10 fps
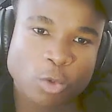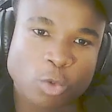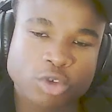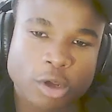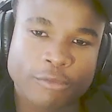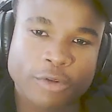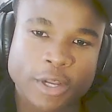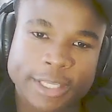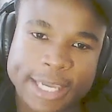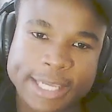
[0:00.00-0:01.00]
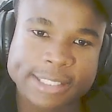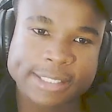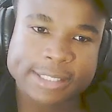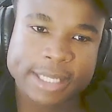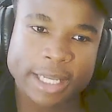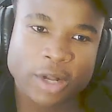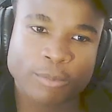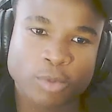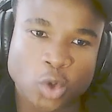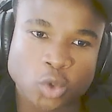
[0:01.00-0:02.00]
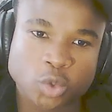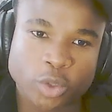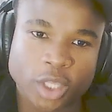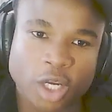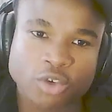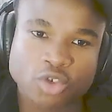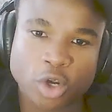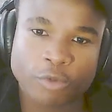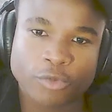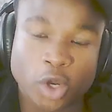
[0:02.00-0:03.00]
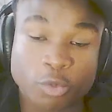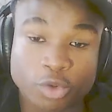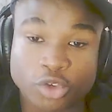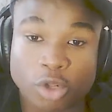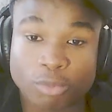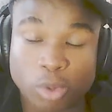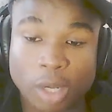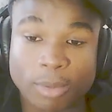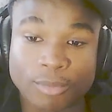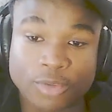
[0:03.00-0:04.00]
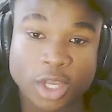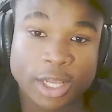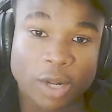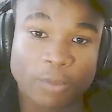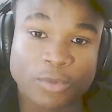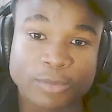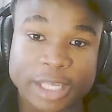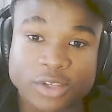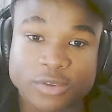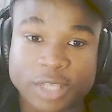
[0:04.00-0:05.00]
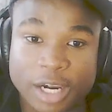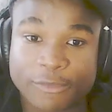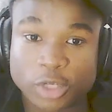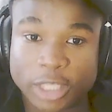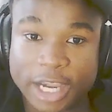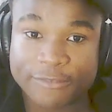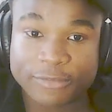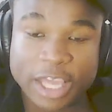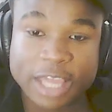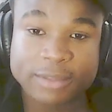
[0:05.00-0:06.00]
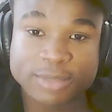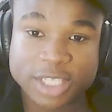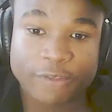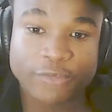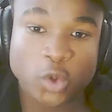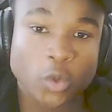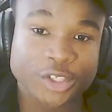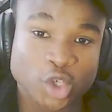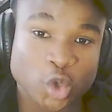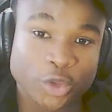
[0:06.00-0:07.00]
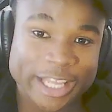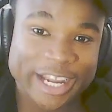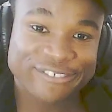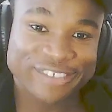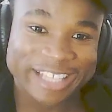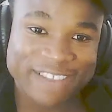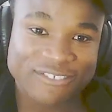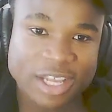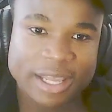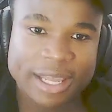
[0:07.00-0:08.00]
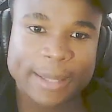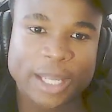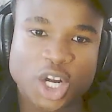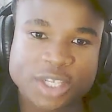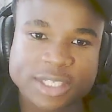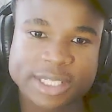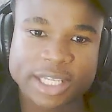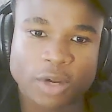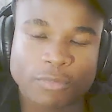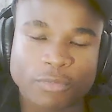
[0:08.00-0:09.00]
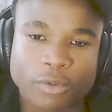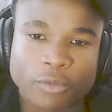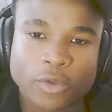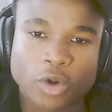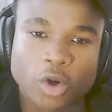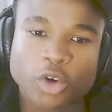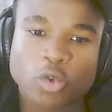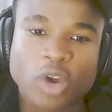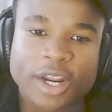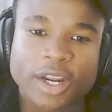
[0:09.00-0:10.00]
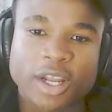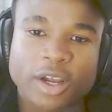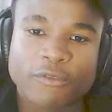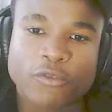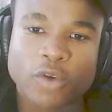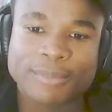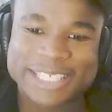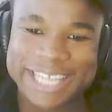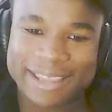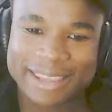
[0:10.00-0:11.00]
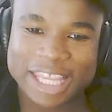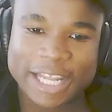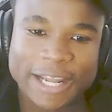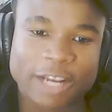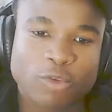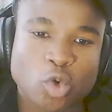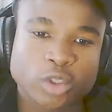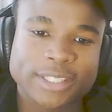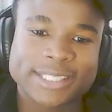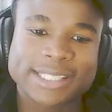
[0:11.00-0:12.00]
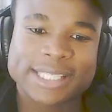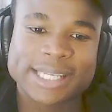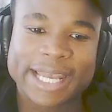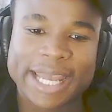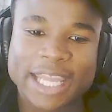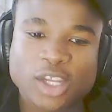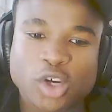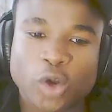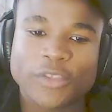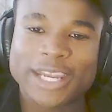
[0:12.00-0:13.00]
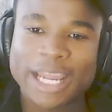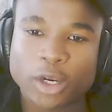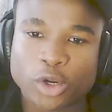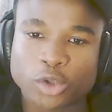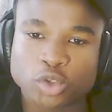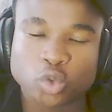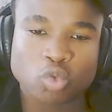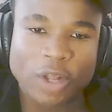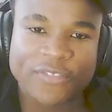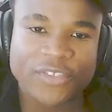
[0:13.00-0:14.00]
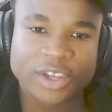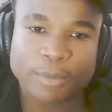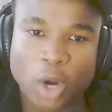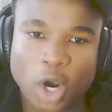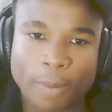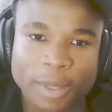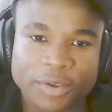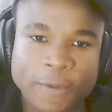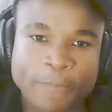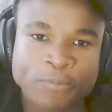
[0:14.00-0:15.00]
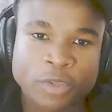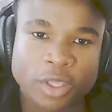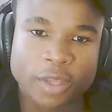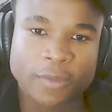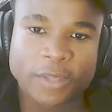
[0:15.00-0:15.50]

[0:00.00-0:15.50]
who solve cases to help ghosts with unsolved, unresolved problems, help them get to the afterlife. They themselves don't want to go to the afterlife, and they're constantly on a run from death. And of course, there's this lady called the Night Nurse who runs a department in